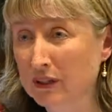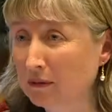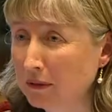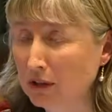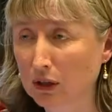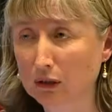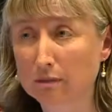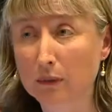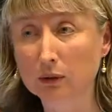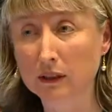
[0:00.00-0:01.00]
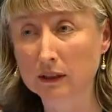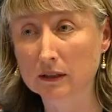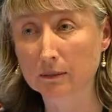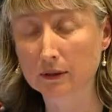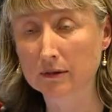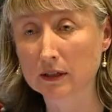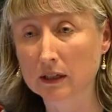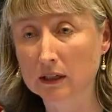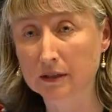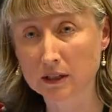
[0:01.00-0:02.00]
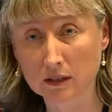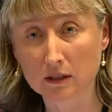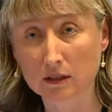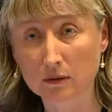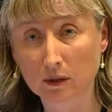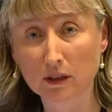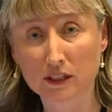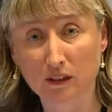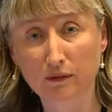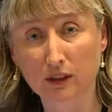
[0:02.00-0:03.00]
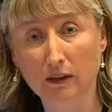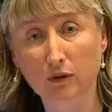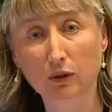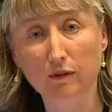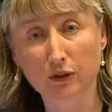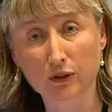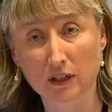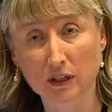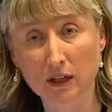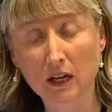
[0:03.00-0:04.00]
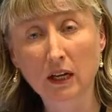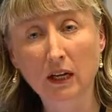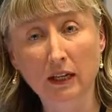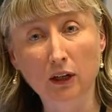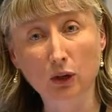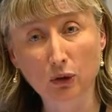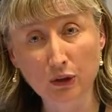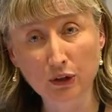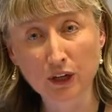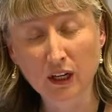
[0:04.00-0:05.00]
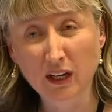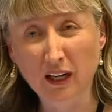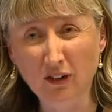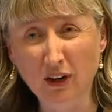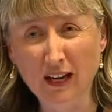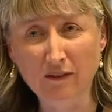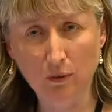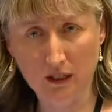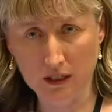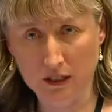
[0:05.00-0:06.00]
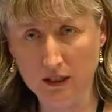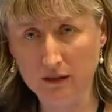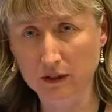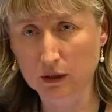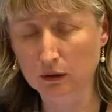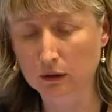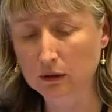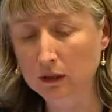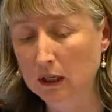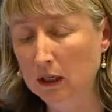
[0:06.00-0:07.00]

And we've got a lot of multidisciplinary assistance as well. It's helpful to have all of those things included and not have a one-size-fits-all.